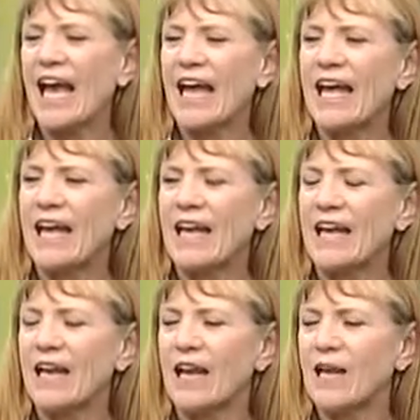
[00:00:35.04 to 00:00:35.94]

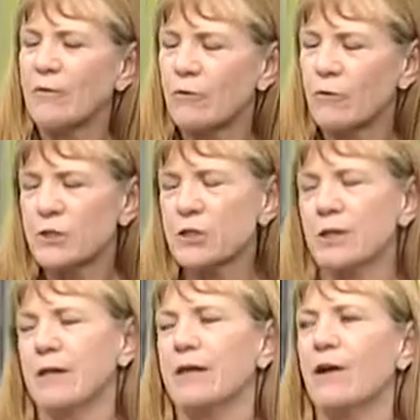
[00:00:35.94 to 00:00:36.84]
And
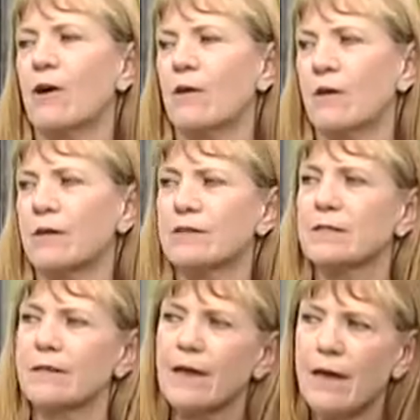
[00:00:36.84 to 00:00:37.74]
unfortunately, our
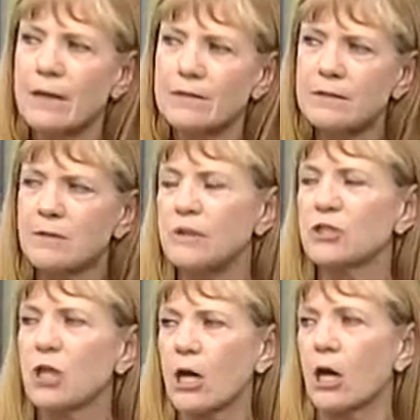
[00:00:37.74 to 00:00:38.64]
dogs and cats can
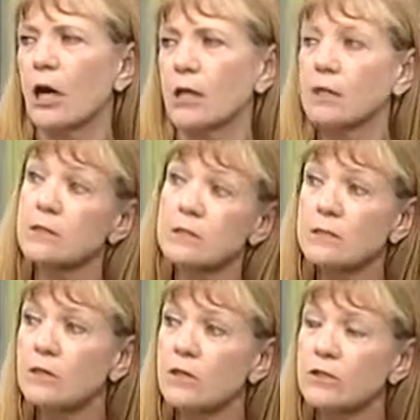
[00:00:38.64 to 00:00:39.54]
be chocoholics
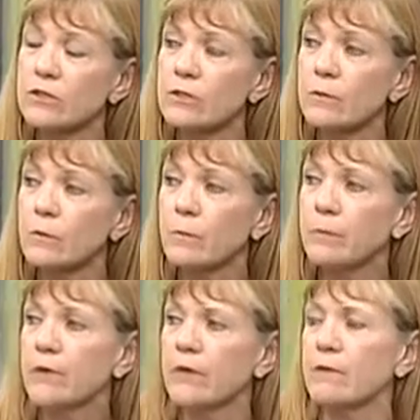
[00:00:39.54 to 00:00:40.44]
also,
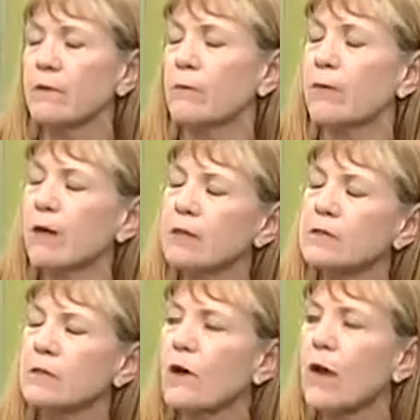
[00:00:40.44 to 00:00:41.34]
but their
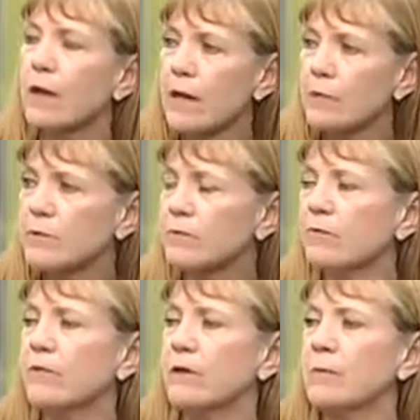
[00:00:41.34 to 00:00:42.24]
bodies are unable
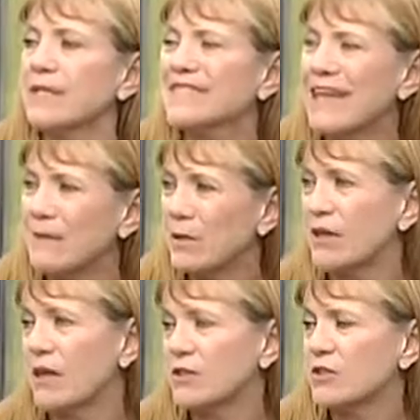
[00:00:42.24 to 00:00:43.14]
to fully
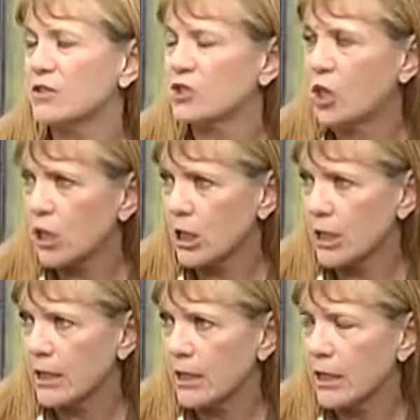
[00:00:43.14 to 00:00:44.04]
metabolize the chocolate.